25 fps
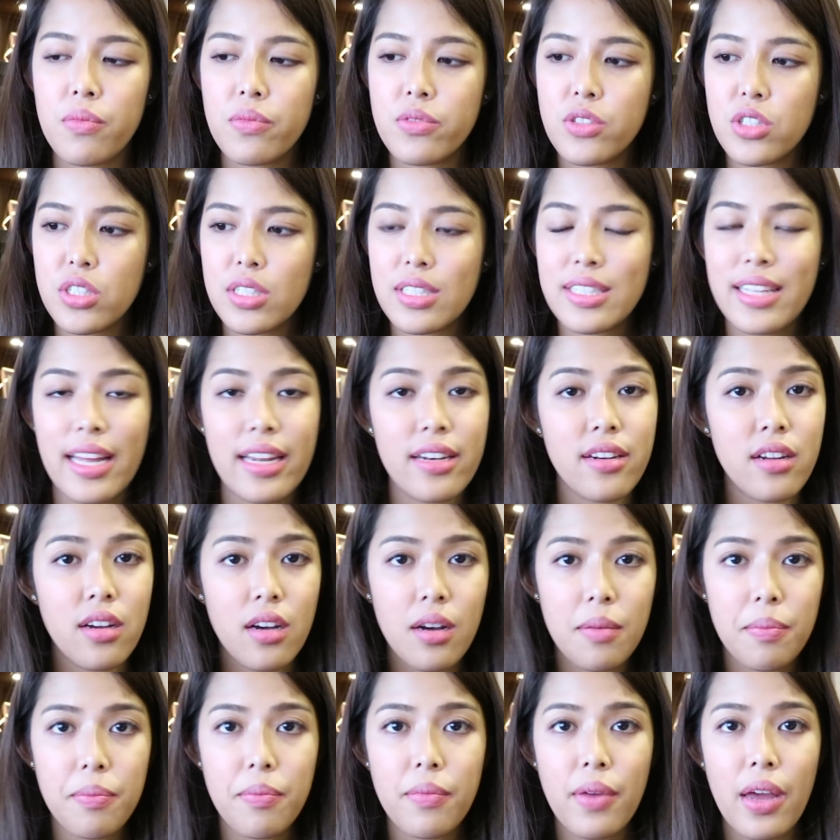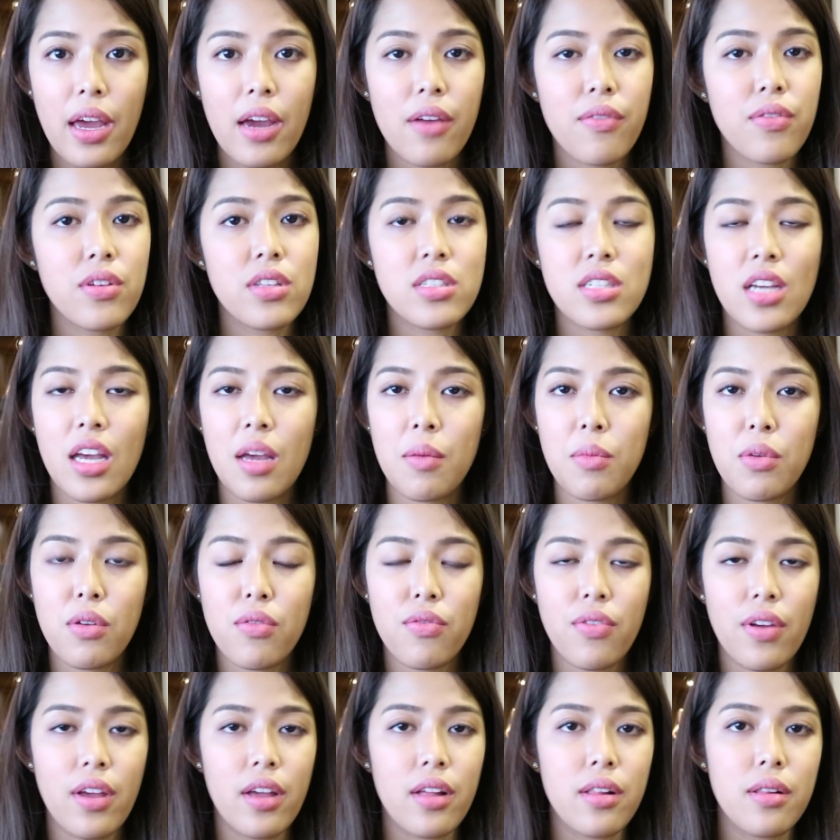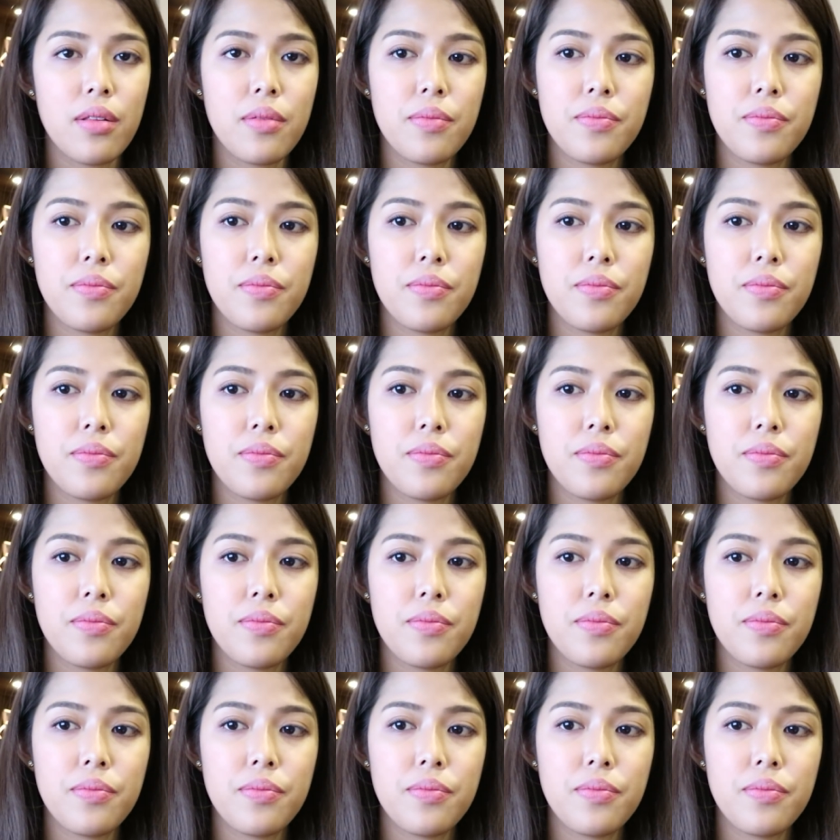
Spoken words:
Just stand up every time you fail,